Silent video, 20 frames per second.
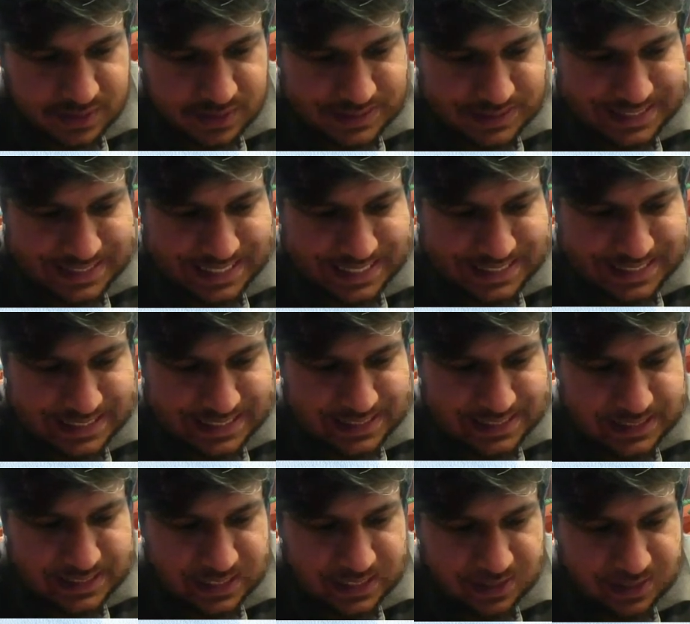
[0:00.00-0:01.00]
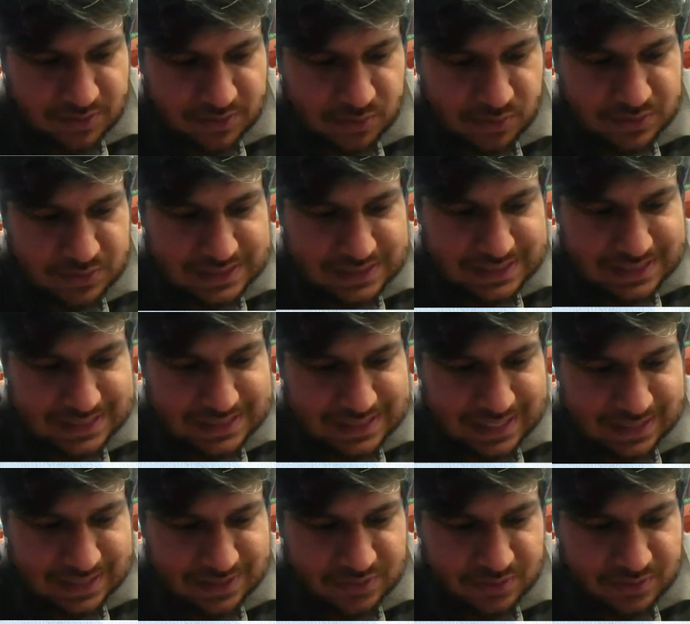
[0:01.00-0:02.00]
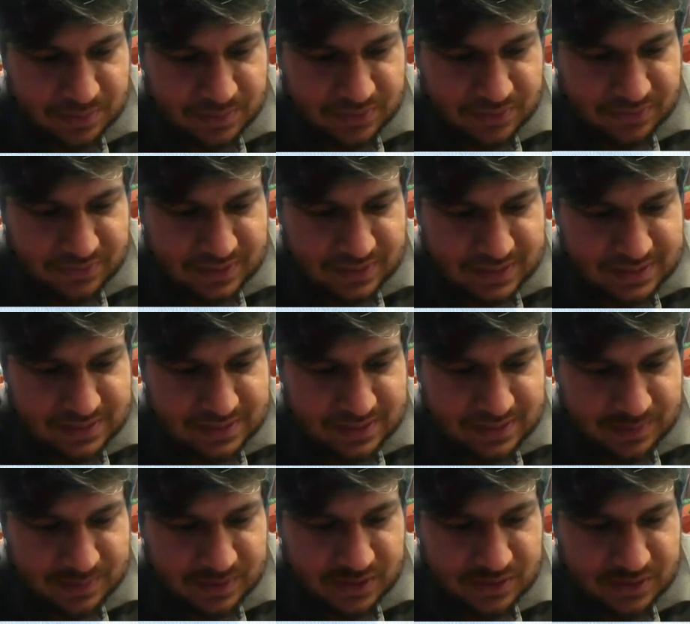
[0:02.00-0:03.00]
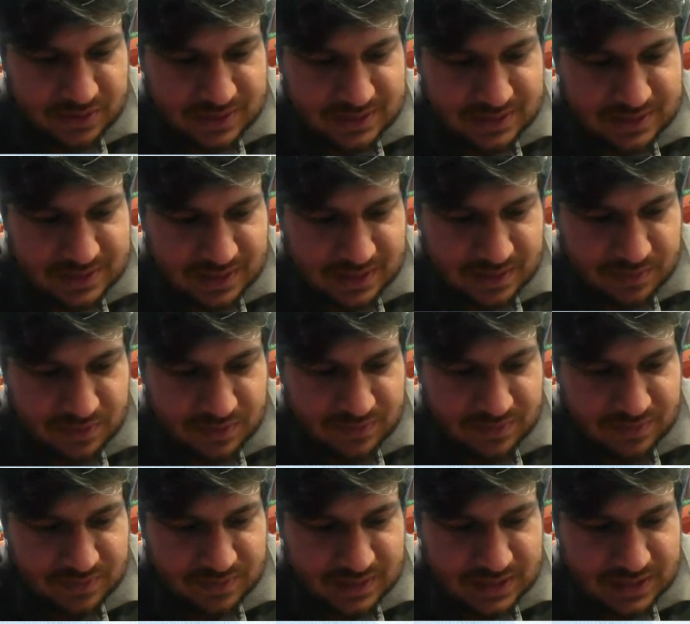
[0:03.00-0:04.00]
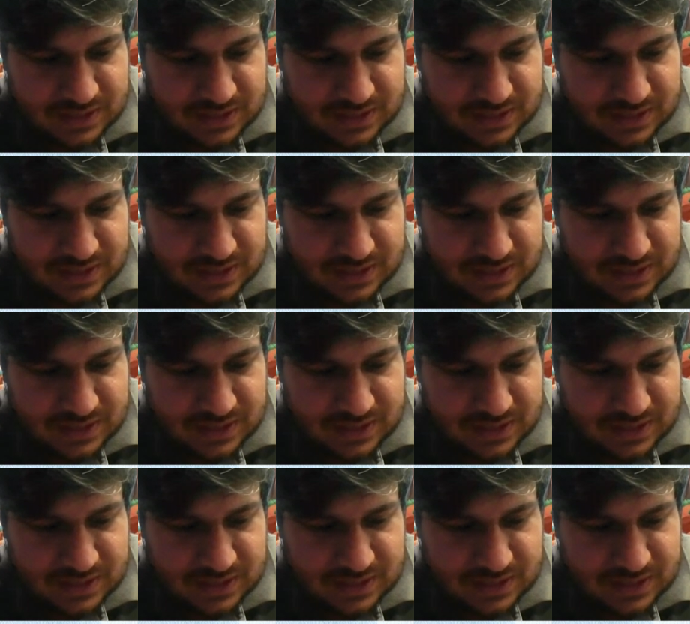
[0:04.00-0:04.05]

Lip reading: Sand Sync causes a sandstorm the first time the user's sync move